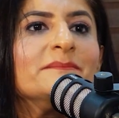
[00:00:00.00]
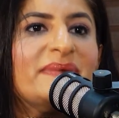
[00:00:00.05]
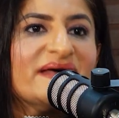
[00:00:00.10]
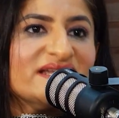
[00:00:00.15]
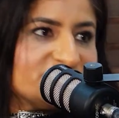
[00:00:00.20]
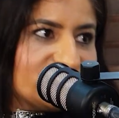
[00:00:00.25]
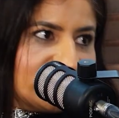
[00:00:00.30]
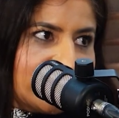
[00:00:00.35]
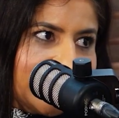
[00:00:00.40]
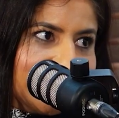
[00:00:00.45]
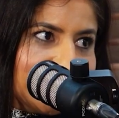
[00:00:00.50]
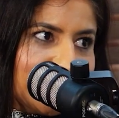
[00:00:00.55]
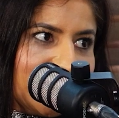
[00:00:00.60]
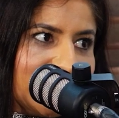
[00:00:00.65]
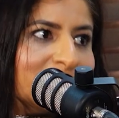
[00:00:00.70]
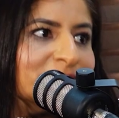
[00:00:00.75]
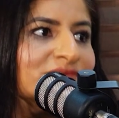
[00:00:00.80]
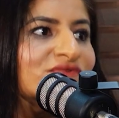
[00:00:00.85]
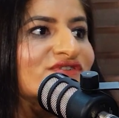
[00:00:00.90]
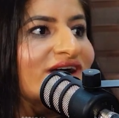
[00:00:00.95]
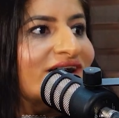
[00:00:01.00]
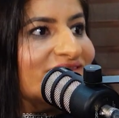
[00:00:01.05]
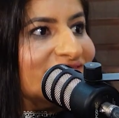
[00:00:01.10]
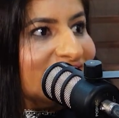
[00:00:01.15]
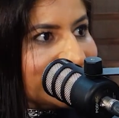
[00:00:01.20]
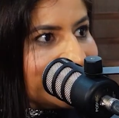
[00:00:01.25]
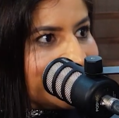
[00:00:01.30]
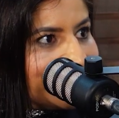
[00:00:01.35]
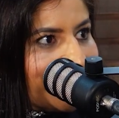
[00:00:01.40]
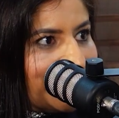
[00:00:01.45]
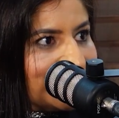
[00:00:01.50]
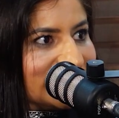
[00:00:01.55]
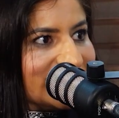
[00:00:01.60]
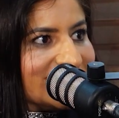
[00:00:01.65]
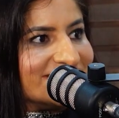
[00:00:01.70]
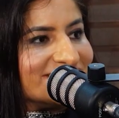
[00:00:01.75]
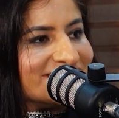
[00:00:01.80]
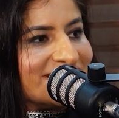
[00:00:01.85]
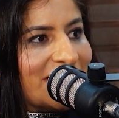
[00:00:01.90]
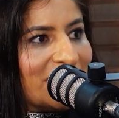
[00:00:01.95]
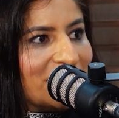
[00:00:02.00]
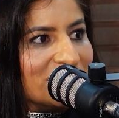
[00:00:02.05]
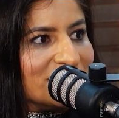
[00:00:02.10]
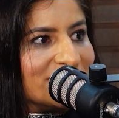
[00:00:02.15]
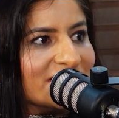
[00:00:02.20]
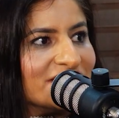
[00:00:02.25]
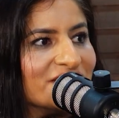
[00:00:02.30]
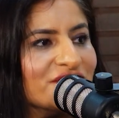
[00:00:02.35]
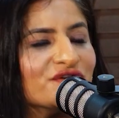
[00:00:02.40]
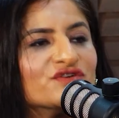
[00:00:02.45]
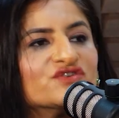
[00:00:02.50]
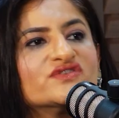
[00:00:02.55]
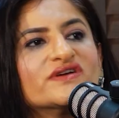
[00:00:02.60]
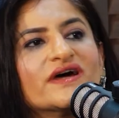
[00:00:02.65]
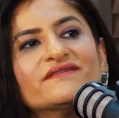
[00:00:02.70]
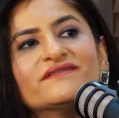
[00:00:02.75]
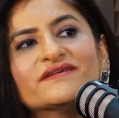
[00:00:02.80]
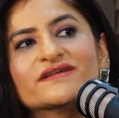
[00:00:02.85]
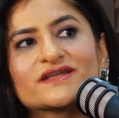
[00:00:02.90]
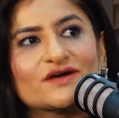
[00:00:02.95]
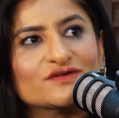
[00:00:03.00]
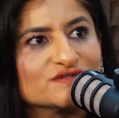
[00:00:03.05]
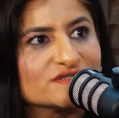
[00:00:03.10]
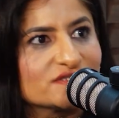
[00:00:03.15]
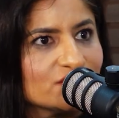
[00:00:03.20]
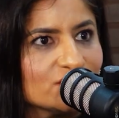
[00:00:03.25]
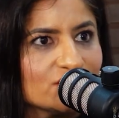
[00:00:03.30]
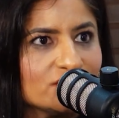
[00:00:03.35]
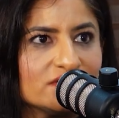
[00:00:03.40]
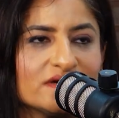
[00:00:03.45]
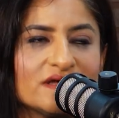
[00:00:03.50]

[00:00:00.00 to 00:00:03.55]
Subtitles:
best friend when I'm traveling around in town and, driving down school